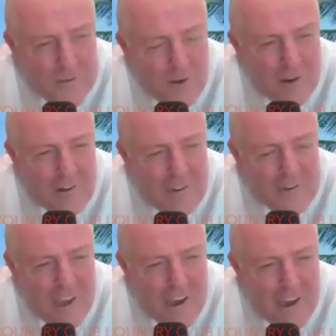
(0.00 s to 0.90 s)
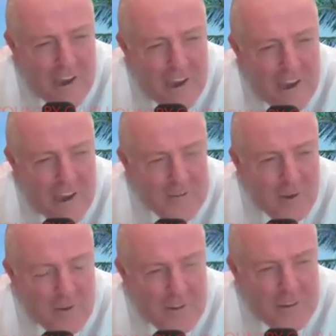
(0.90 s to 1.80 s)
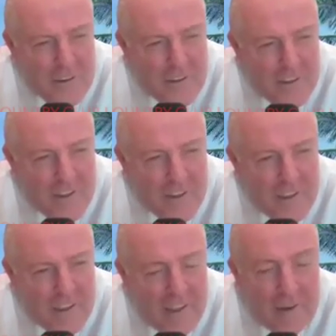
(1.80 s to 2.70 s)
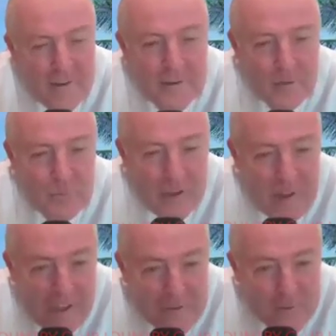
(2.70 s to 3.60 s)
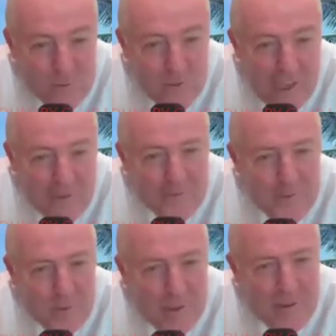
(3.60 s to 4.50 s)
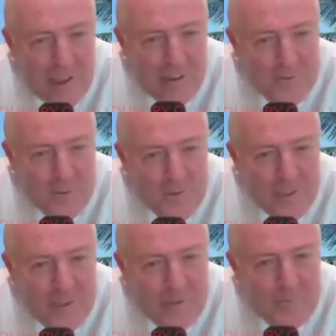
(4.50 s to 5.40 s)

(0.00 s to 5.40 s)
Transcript: you started at 9 years old and you played high school golf? You played on a high school team?